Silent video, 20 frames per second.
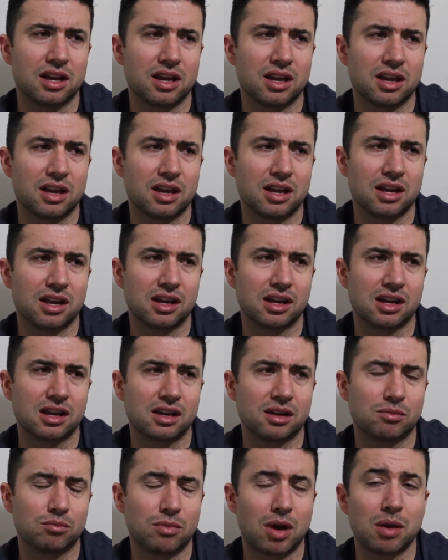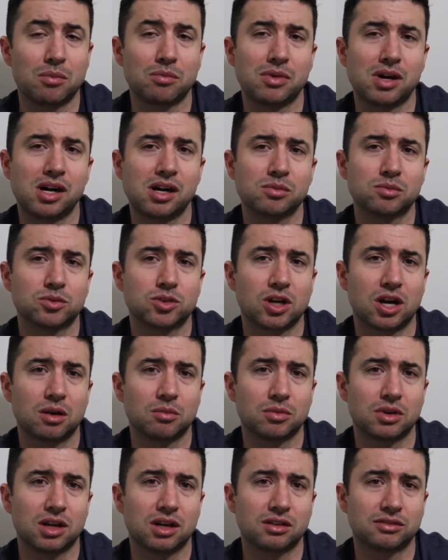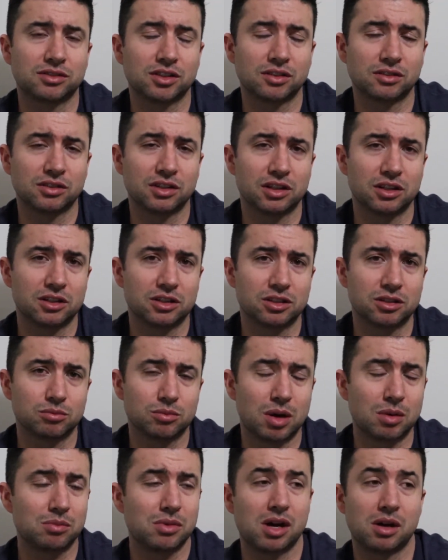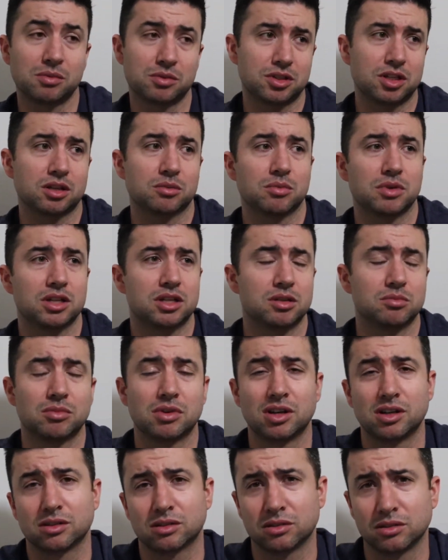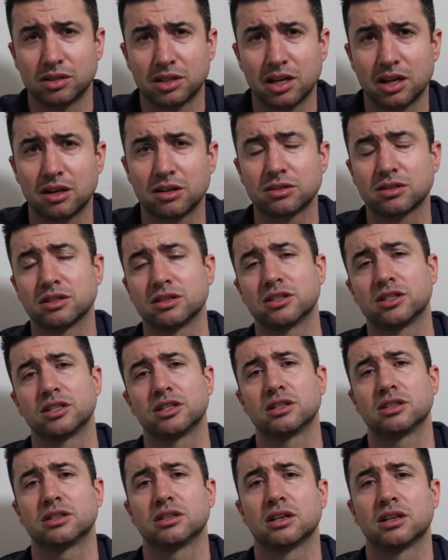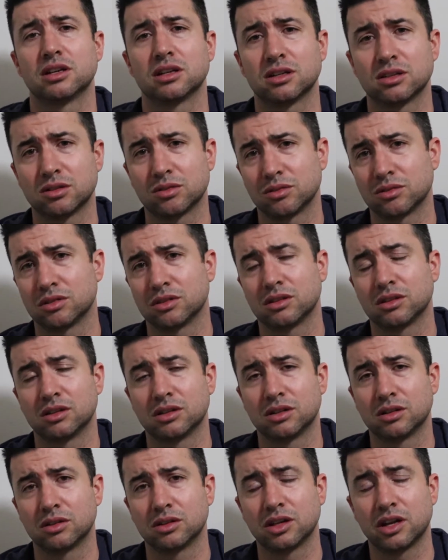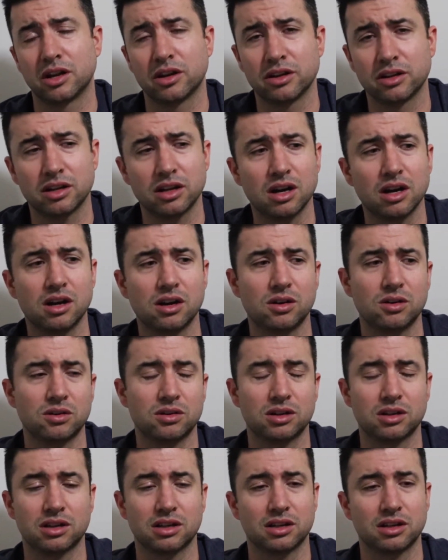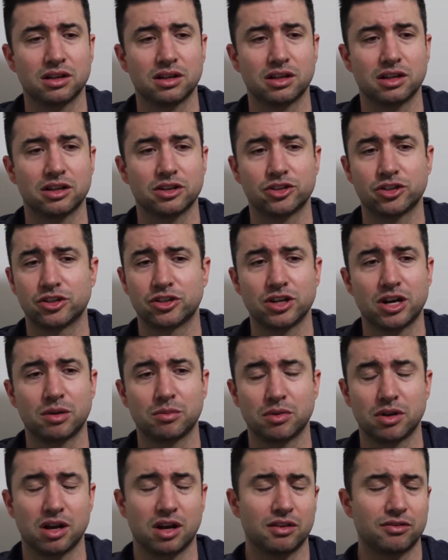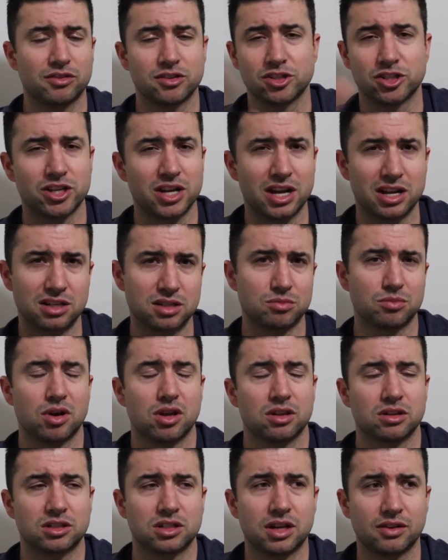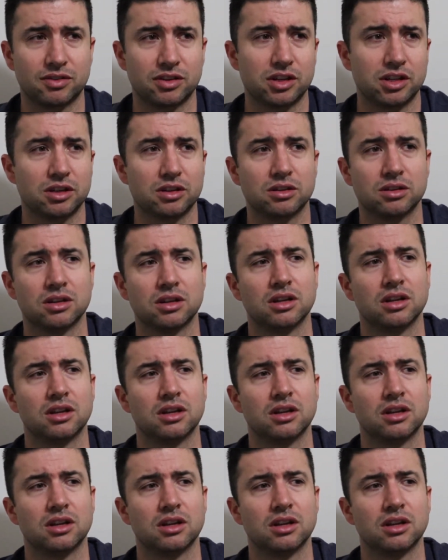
and my mom dropped me off over there. My mom took me to my uncle's house, and she says, "Here you go," and she dropped me off, and she had some other stuff to do.